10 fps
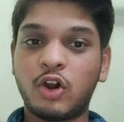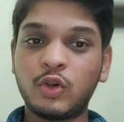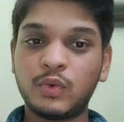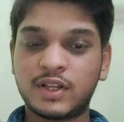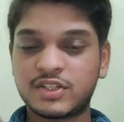
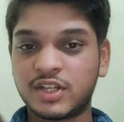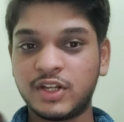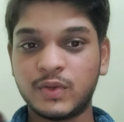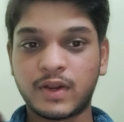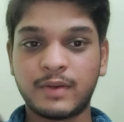but not to
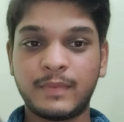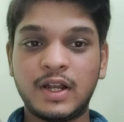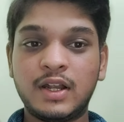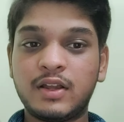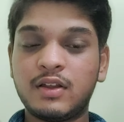extend, you
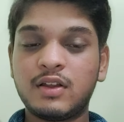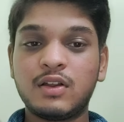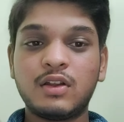can build